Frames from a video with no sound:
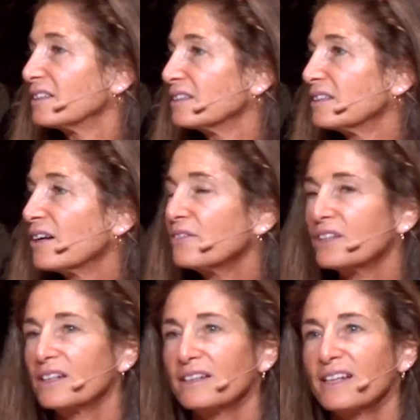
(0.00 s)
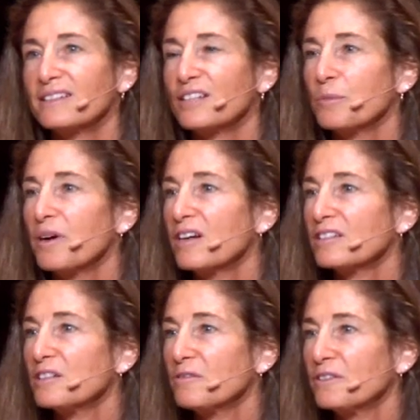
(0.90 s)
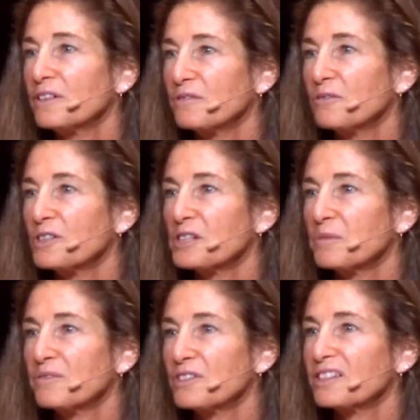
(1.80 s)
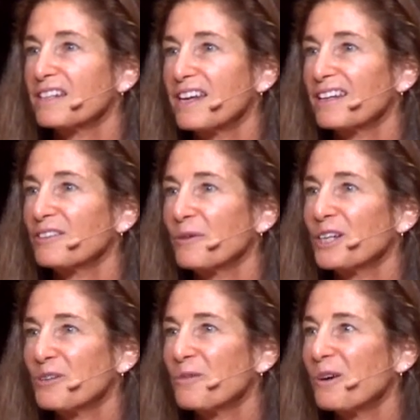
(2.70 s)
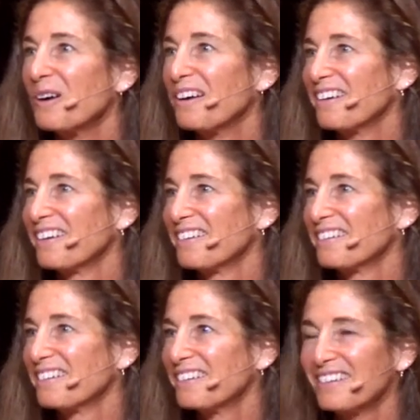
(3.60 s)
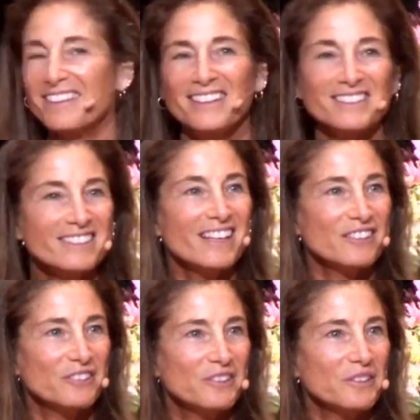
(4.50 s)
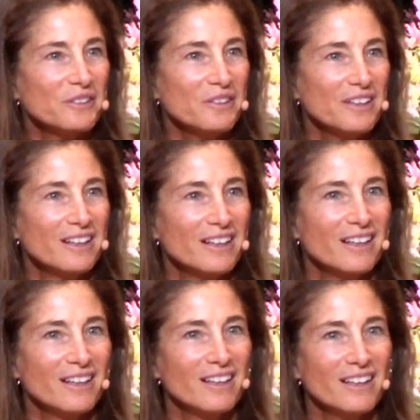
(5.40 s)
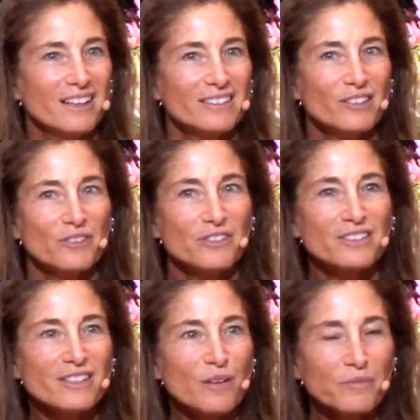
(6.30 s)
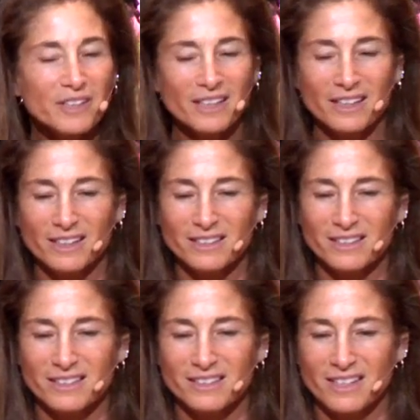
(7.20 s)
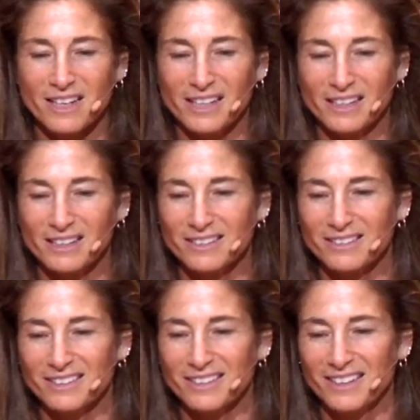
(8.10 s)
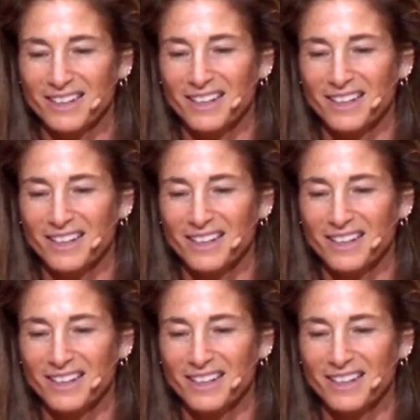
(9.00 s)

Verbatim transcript: loving, that's like positive reinforcement for staying the way you are. Isn't that true? So something in us is tight. It's like,